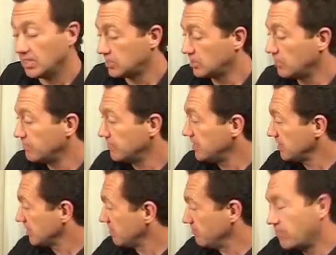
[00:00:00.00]
So
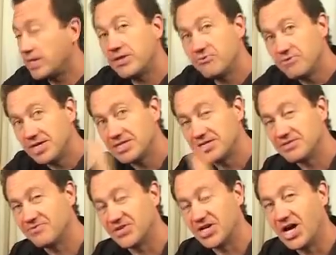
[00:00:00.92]
one of the
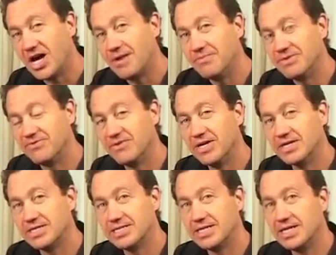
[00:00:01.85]
reasons for carbon's
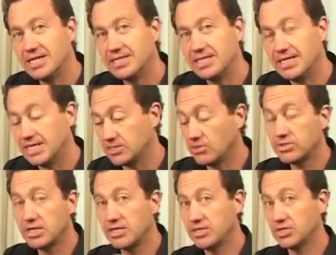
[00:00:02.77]
versatility is
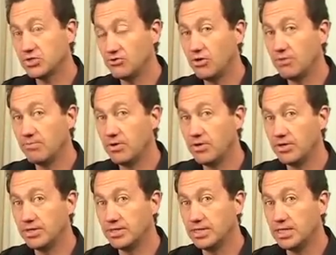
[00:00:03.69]
not only a strong
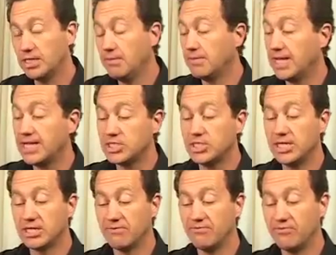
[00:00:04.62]
bond, but
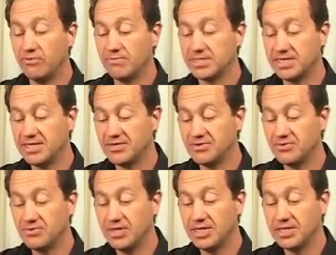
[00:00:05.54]
actually it can form
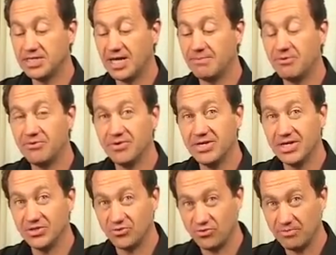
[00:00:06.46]
single, double
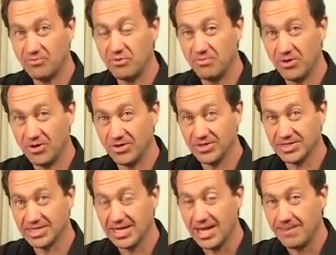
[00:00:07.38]
and triple
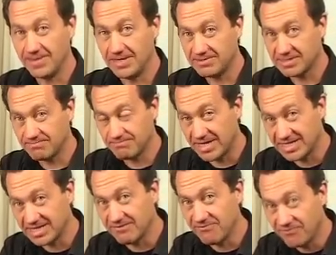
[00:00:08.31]
bonds. And this
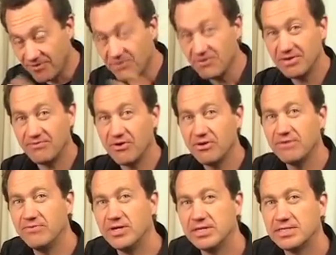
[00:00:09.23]
makes it very,
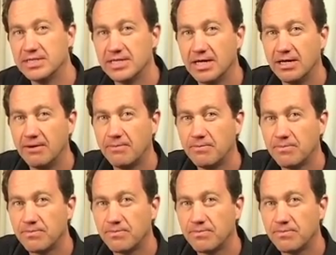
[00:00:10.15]
very versatile.